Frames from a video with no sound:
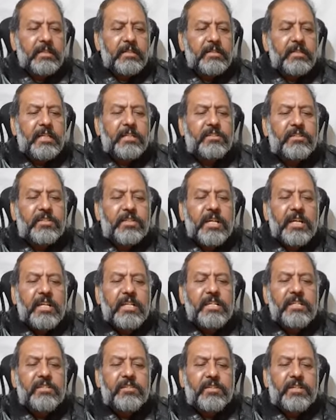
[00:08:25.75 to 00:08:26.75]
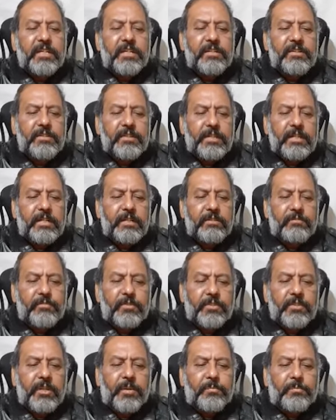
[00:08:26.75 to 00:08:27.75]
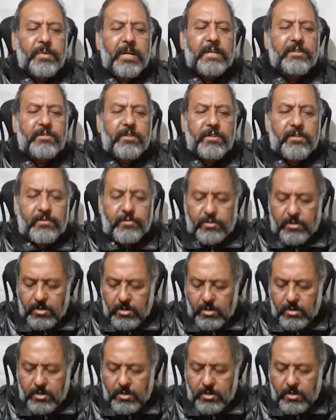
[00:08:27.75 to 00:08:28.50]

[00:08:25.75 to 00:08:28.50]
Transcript: the scaly skindian which are present